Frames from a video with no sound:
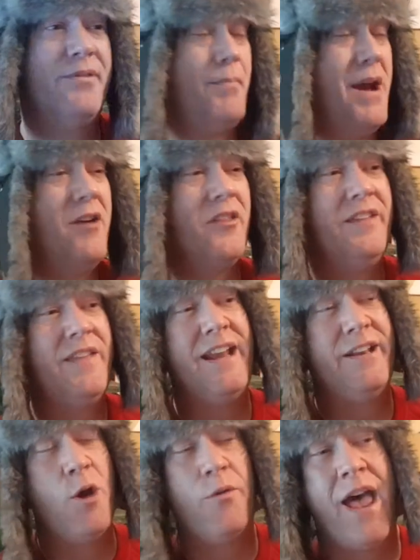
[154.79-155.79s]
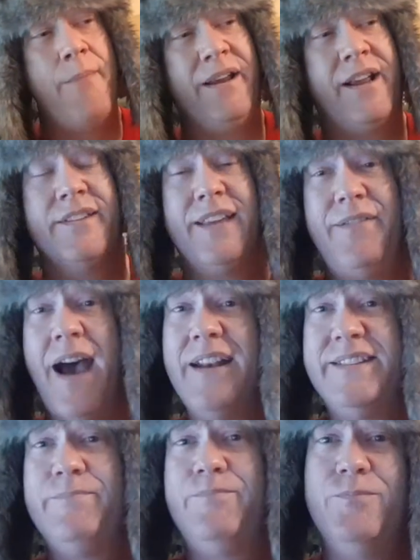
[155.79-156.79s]
Apparently they know that because they've had
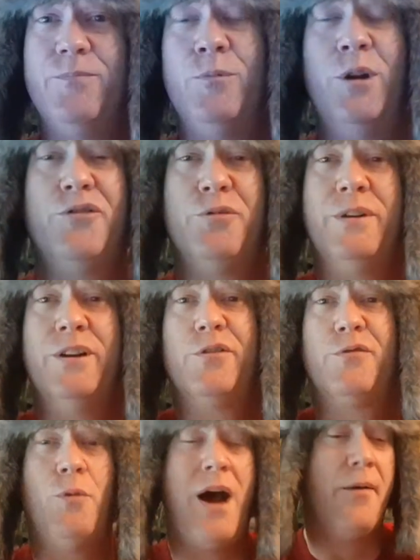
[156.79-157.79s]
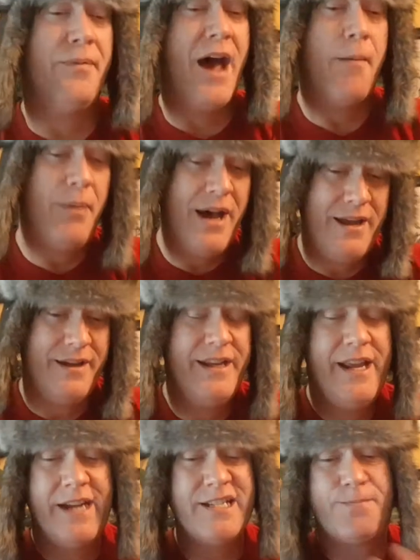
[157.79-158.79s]
reel-to-reels for a while now. But
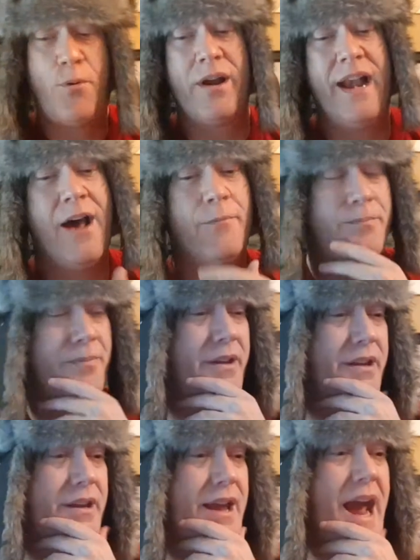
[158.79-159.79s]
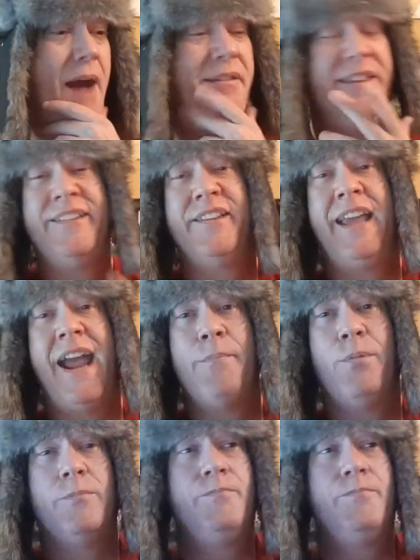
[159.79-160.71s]
just pointing out, everything's a gamble.